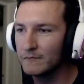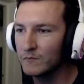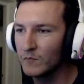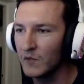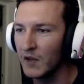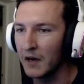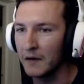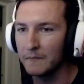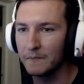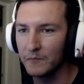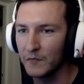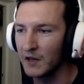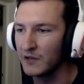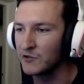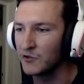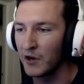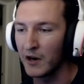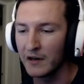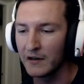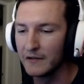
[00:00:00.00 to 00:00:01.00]
Yeah, I
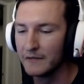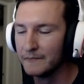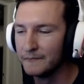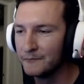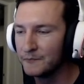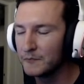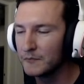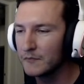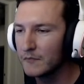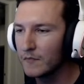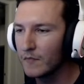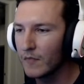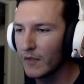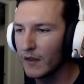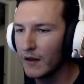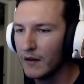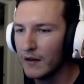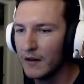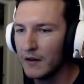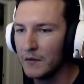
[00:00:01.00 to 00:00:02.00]
tried.
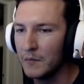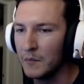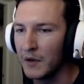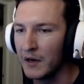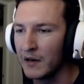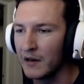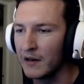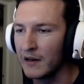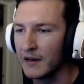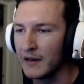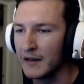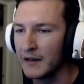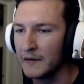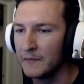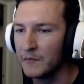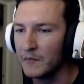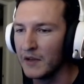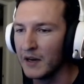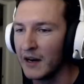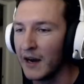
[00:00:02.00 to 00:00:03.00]

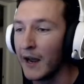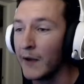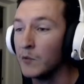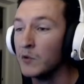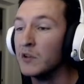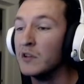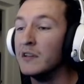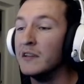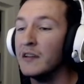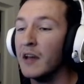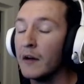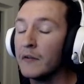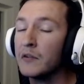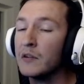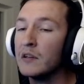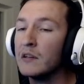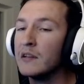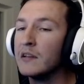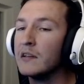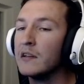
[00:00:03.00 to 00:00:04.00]
But I would
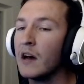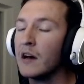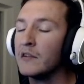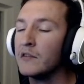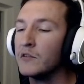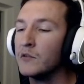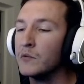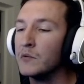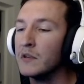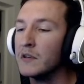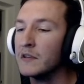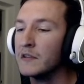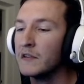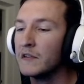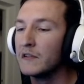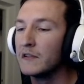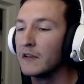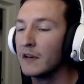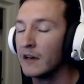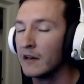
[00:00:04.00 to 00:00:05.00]
definitely not do
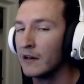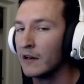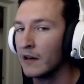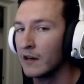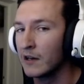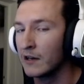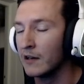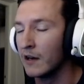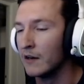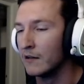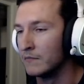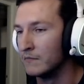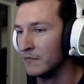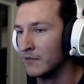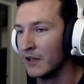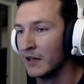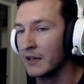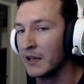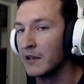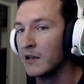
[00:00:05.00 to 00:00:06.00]
this
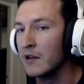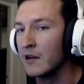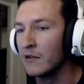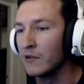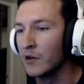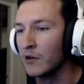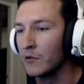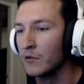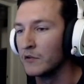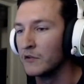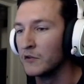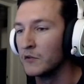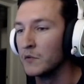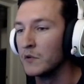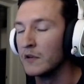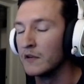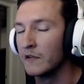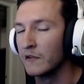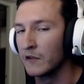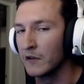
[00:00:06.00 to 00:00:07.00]
like a year ago or 2
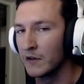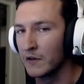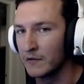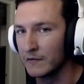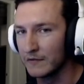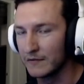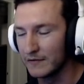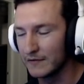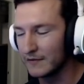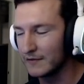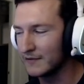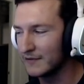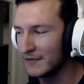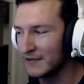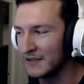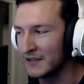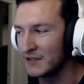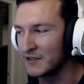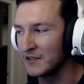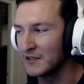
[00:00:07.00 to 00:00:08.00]
years ago.
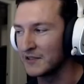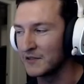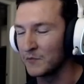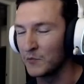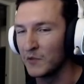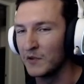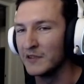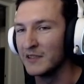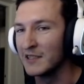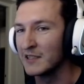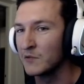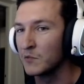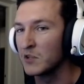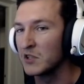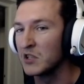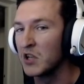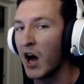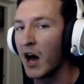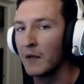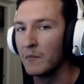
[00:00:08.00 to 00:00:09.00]
This was
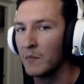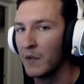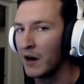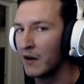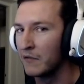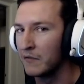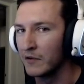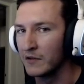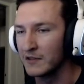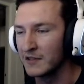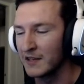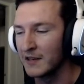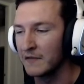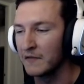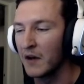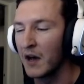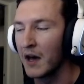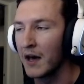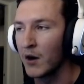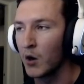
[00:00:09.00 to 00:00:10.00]
not marathon safe
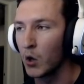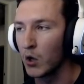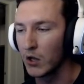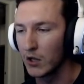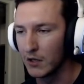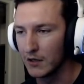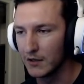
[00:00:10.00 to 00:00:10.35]
at all.